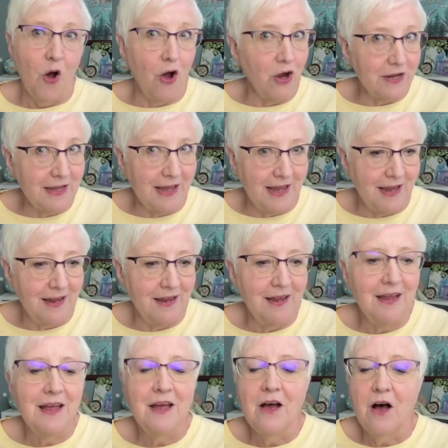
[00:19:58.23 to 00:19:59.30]
Okay.
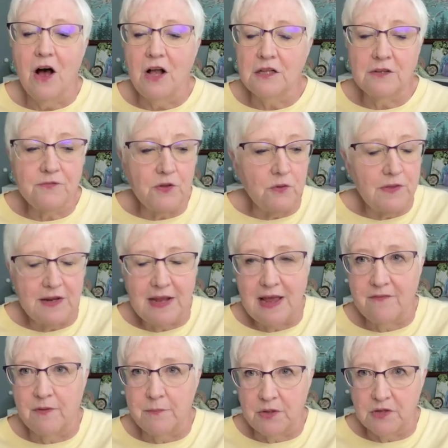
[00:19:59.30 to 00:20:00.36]
All of you that
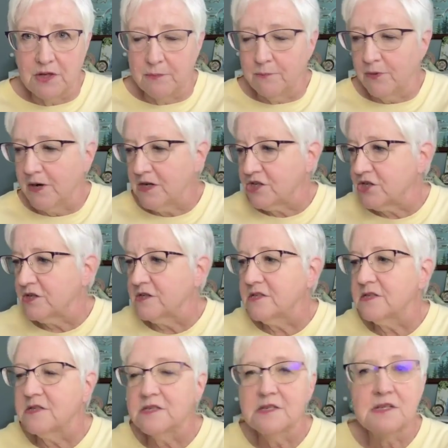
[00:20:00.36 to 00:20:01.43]
have a million
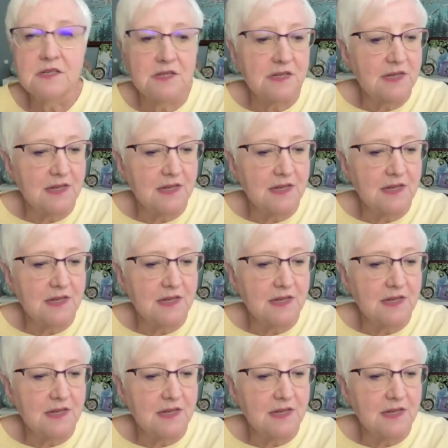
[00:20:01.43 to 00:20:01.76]
brushes,